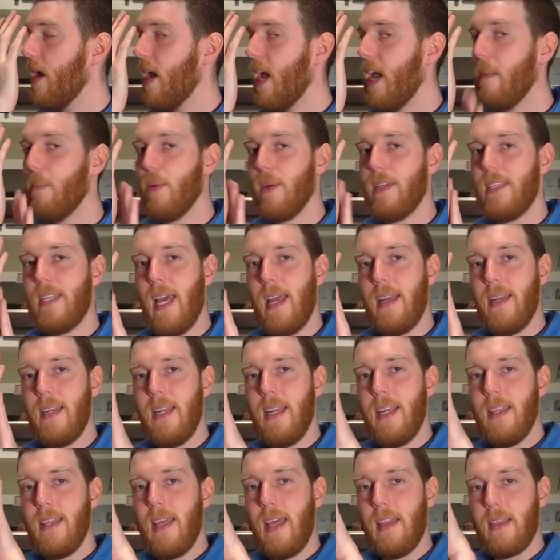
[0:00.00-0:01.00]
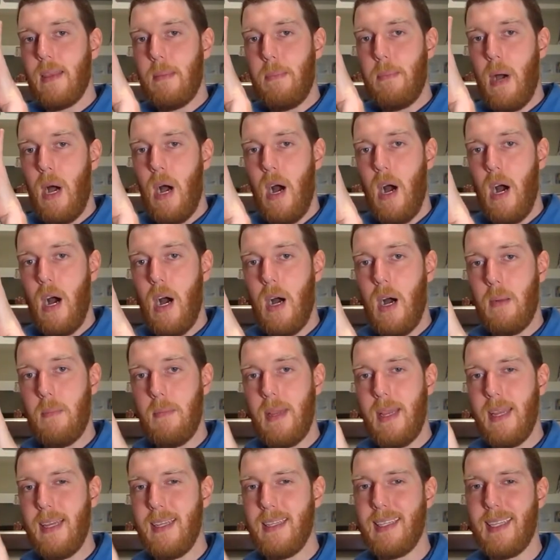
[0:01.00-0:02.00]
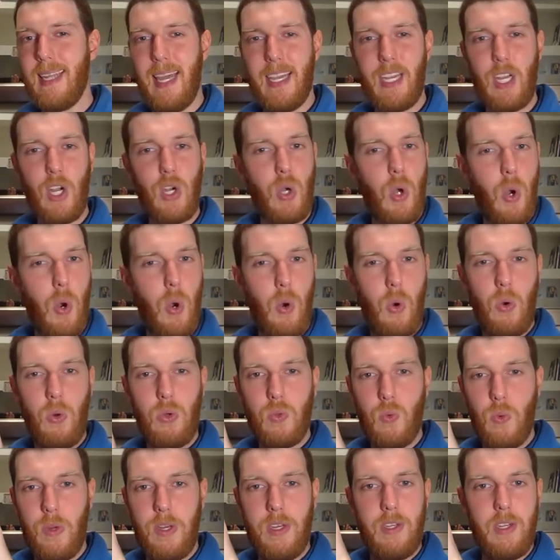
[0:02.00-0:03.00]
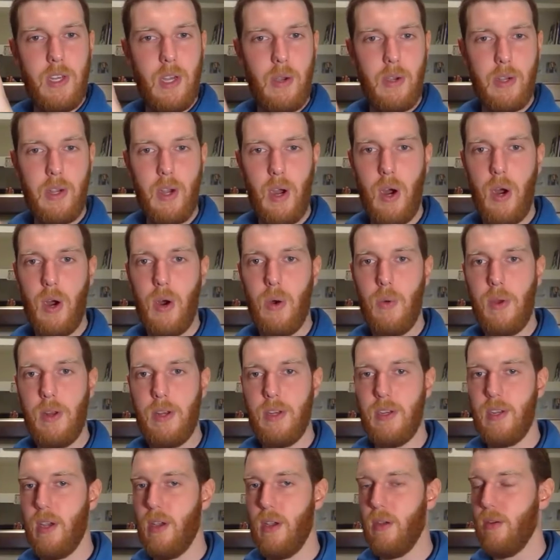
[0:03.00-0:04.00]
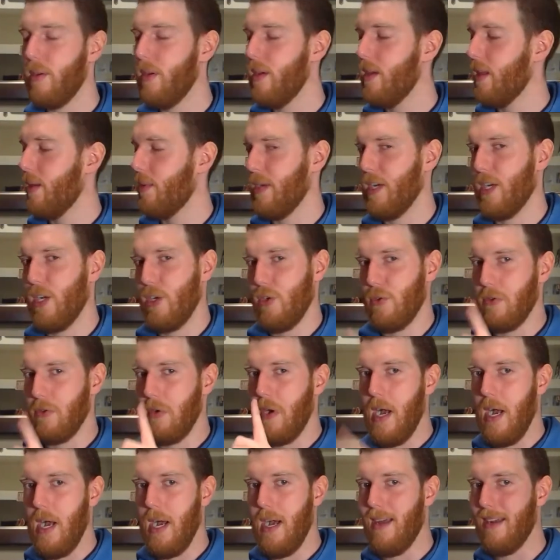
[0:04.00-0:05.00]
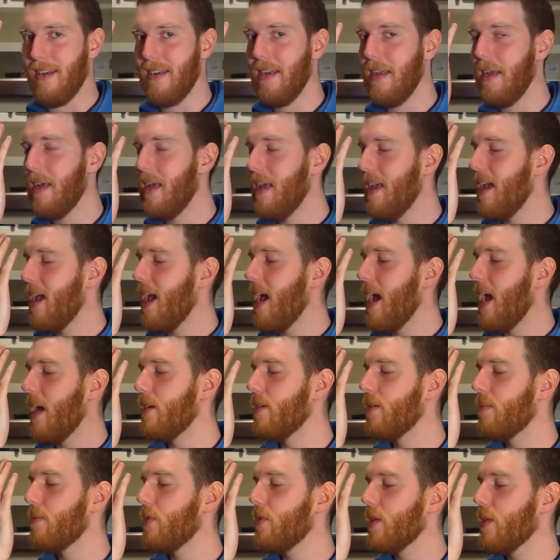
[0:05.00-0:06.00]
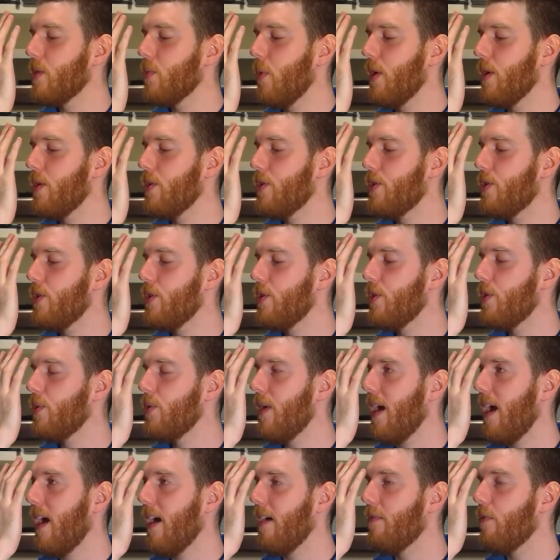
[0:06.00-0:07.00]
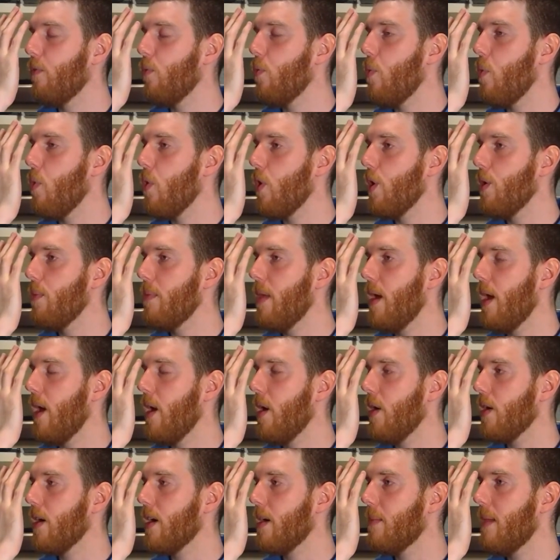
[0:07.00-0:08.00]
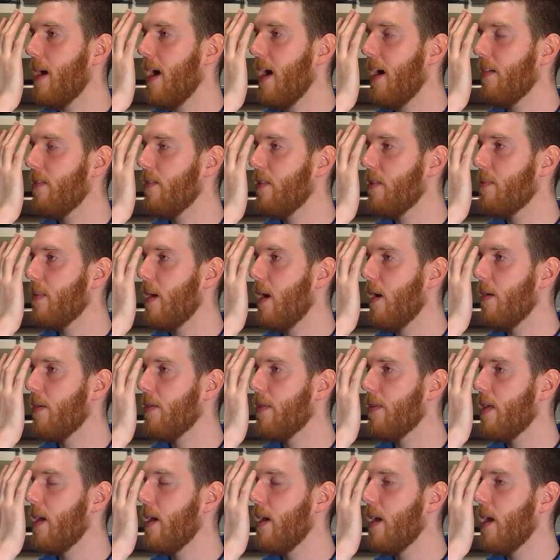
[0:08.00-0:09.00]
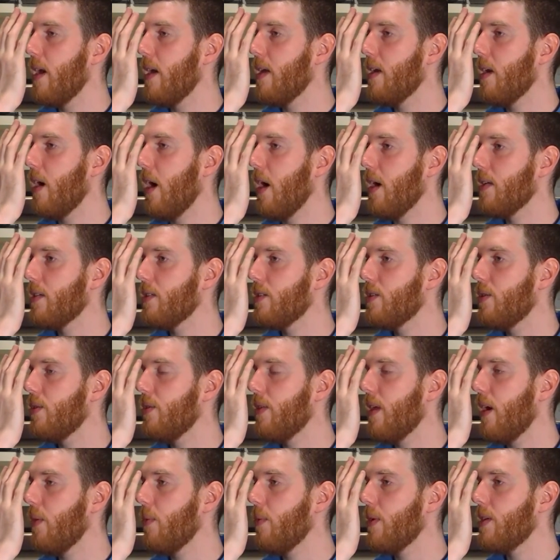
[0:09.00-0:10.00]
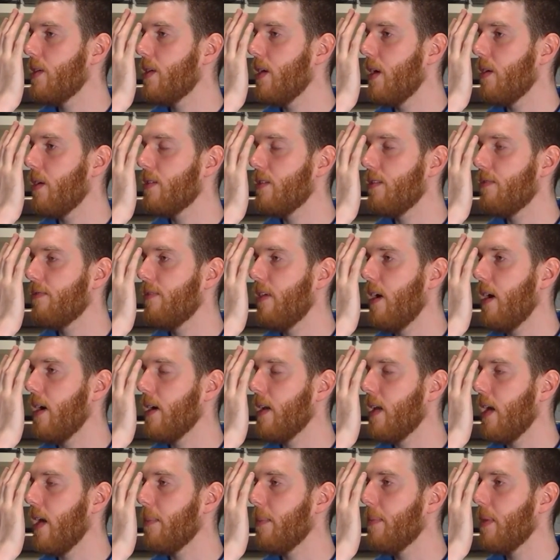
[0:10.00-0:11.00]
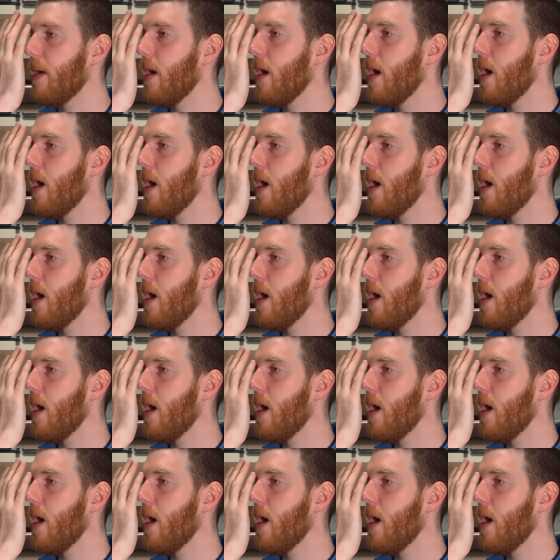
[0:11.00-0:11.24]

And pretending that the palm is like a cold window, a car window that we're going to draw on. And I just want you to have warm air come out of the mouth and onto that window to fog it up.